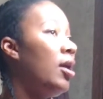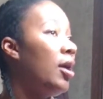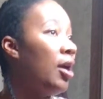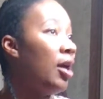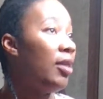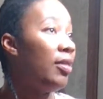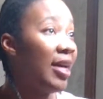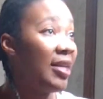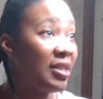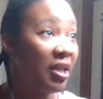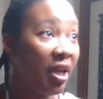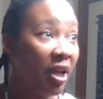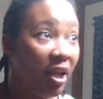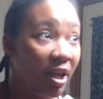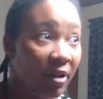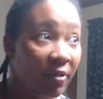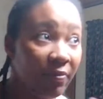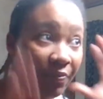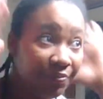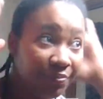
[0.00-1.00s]
And that's
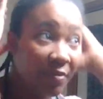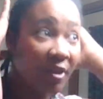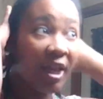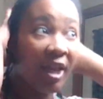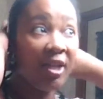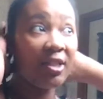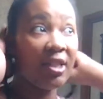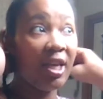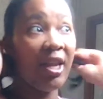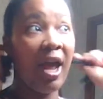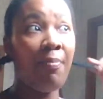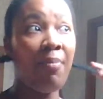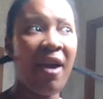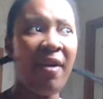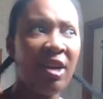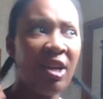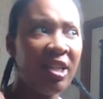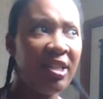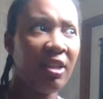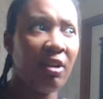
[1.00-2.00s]
it. That is it. I probably
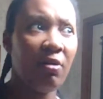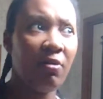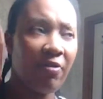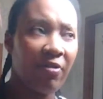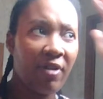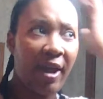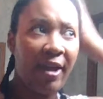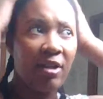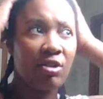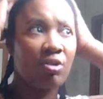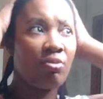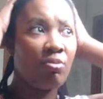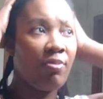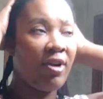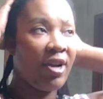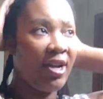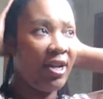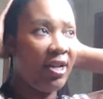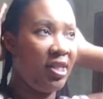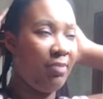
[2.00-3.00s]
could have settled for like 2
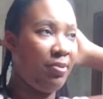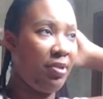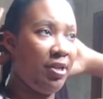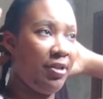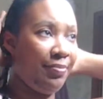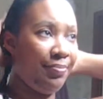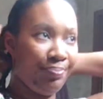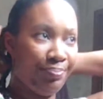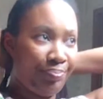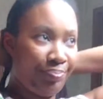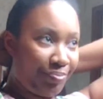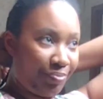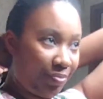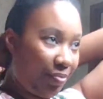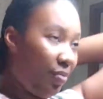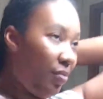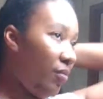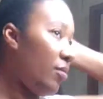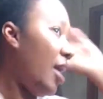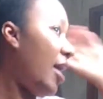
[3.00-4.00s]
braids, but
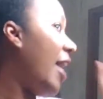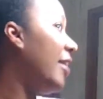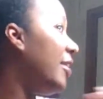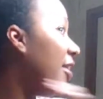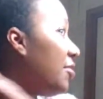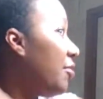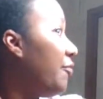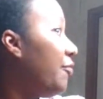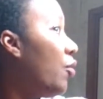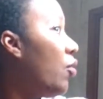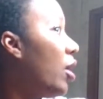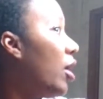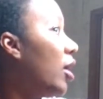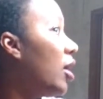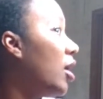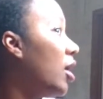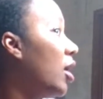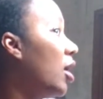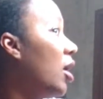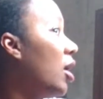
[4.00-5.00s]
I did the 4.